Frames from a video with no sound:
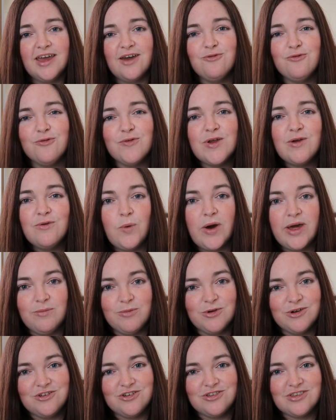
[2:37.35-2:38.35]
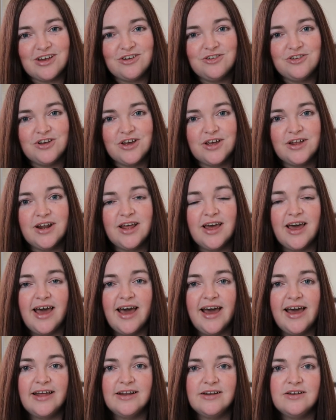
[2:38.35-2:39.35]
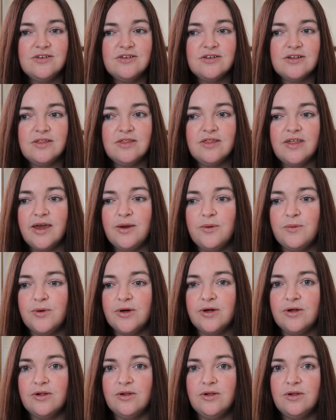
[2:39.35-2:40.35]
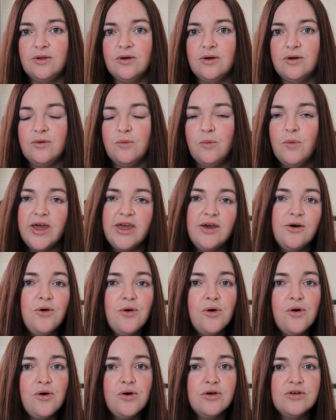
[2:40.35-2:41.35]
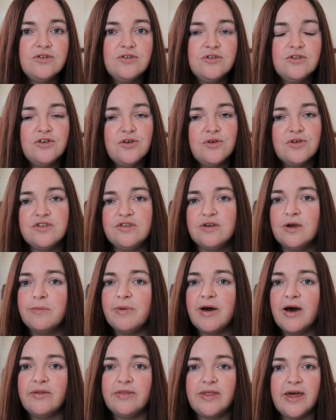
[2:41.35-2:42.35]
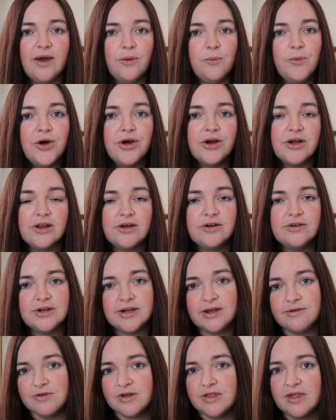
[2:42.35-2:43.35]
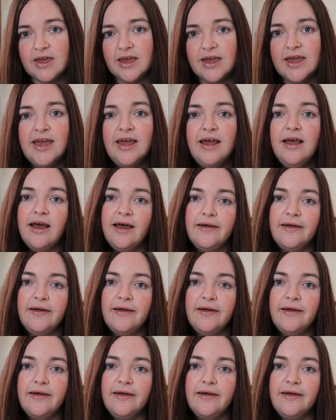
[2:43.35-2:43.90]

You get a free weighbridge session and they will weigh your horse, talk to you about their workload and everything,